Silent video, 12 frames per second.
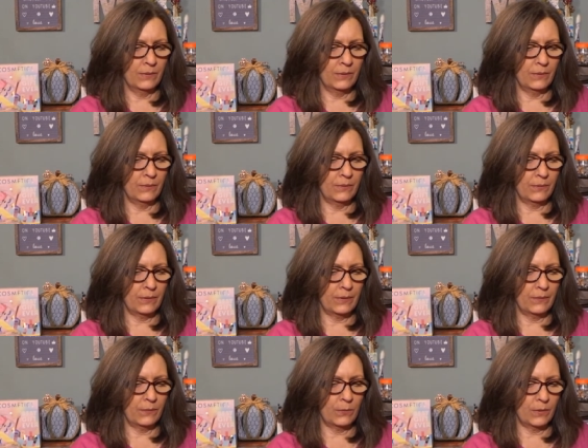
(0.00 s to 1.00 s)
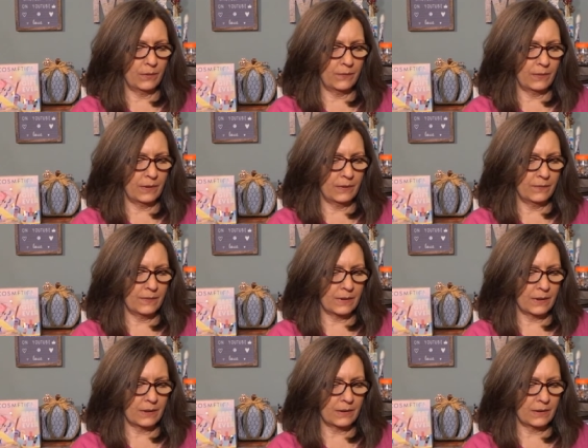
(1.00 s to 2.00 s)
2, 3, 4, 5,
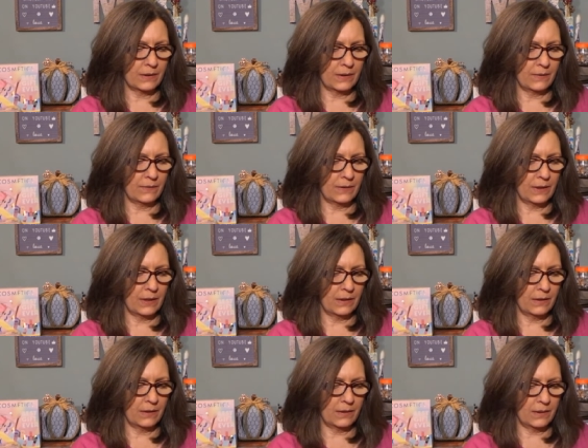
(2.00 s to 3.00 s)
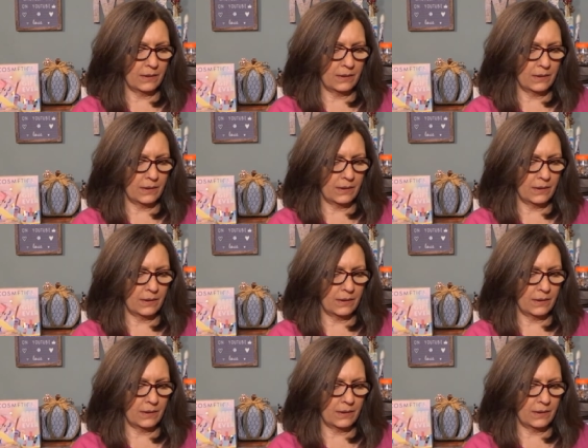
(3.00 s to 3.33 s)
6, 7, 8, 9, 10.